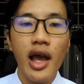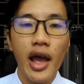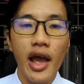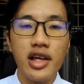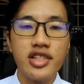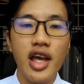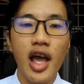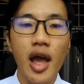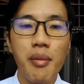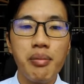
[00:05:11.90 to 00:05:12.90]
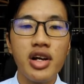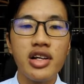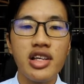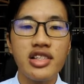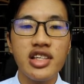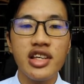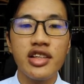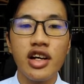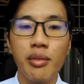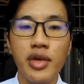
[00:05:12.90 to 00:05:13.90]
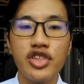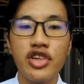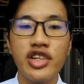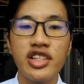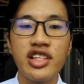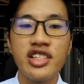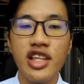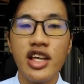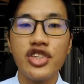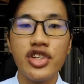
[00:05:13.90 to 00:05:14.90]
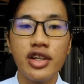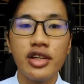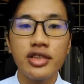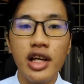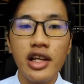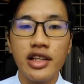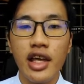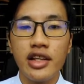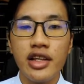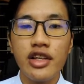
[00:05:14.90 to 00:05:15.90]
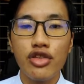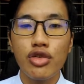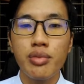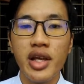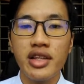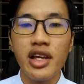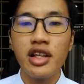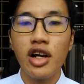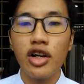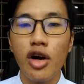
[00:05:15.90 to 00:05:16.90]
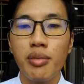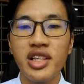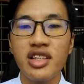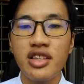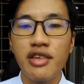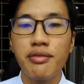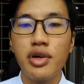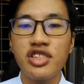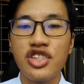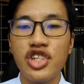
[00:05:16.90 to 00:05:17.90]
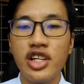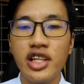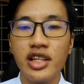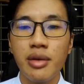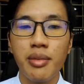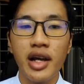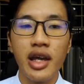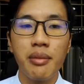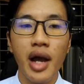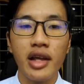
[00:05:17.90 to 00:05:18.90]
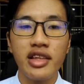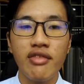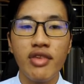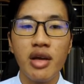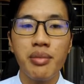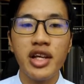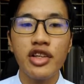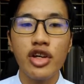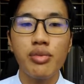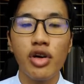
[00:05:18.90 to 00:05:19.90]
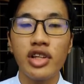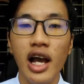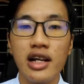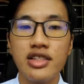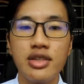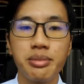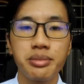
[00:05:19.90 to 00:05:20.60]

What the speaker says: As Apple is in a maturity stage, they need to maintain a competitive position in the market by developing new products.